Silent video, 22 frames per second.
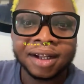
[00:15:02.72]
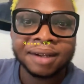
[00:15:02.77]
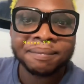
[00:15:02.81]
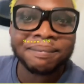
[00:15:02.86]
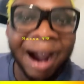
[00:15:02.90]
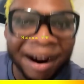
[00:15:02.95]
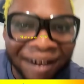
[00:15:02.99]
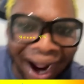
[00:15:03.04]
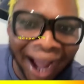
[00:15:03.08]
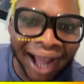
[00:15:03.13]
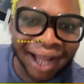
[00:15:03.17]

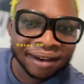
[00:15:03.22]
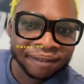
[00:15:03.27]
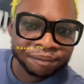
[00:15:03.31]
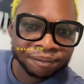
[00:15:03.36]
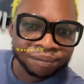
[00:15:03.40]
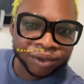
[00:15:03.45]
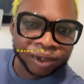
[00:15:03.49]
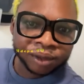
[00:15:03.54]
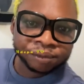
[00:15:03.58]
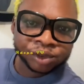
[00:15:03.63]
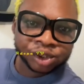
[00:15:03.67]
bara,
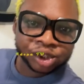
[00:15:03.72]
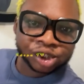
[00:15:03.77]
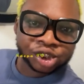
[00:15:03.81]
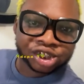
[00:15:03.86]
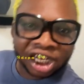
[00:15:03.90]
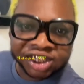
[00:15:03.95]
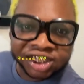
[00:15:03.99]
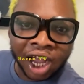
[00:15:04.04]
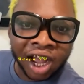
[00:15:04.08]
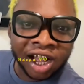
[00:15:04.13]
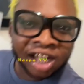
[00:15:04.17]

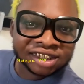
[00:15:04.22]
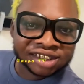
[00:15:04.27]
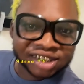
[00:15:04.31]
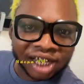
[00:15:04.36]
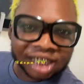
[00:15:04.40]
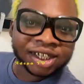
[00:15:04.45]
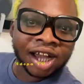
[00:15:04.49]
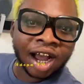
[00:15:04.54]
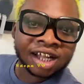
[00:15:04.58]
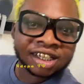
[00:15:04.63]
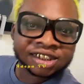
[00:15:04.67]

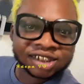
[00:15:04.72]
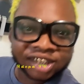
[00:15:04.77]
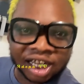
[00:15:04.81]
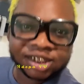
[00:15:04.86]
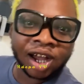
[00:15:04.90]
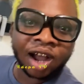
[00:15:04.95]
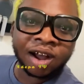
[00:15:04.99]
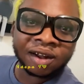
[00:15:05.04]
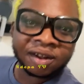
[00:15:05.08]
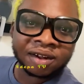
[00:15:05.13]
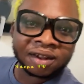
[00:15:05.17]

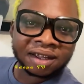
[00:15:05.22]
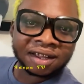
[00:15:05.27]
toto.